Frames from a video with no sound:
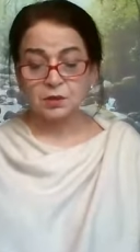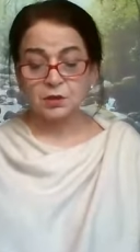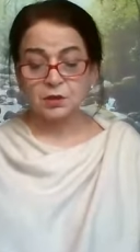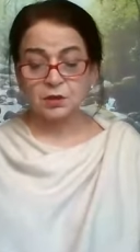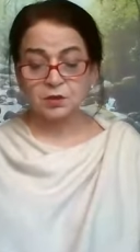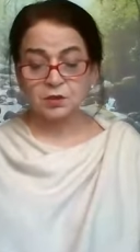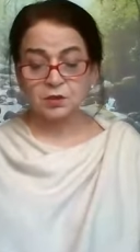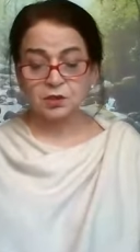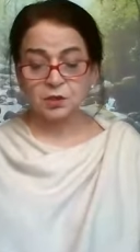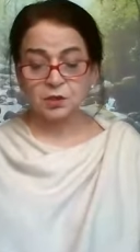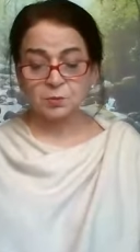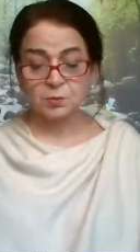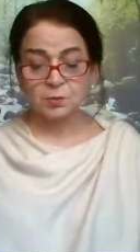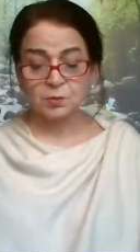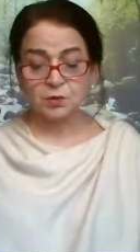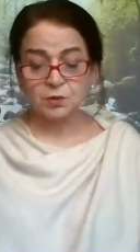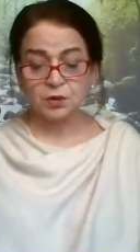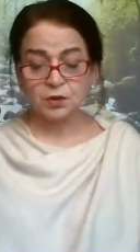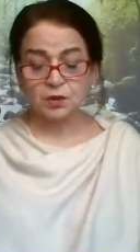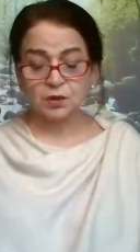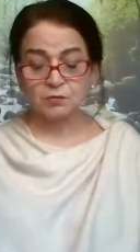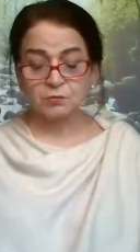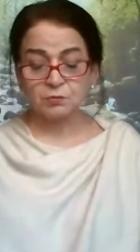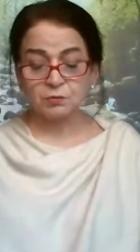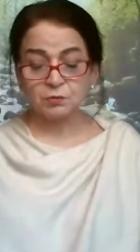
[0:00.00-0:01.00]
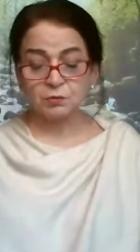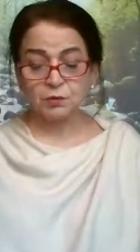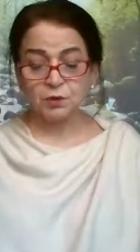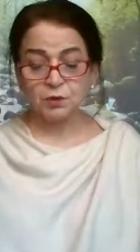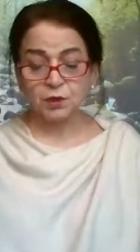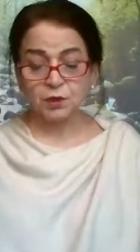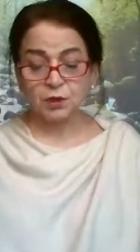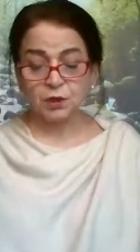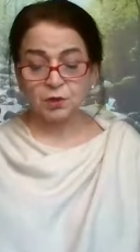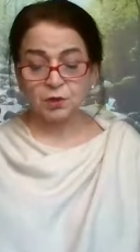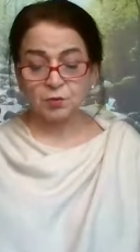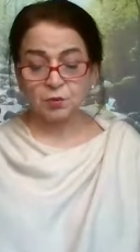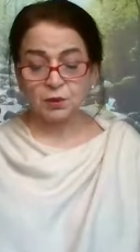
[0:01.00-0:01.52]
distributing the food
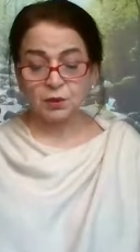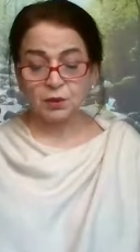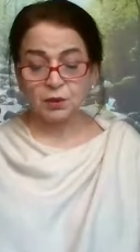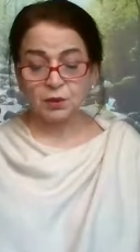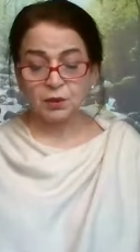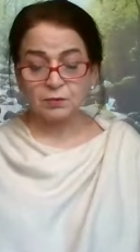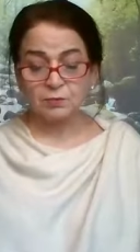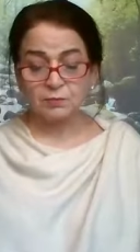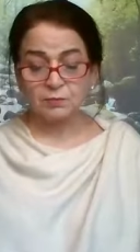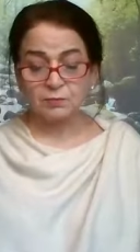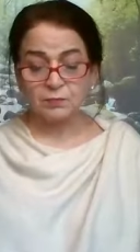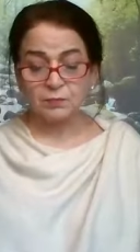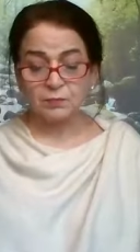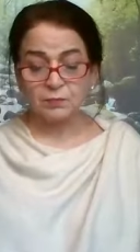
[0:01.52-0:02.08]
equally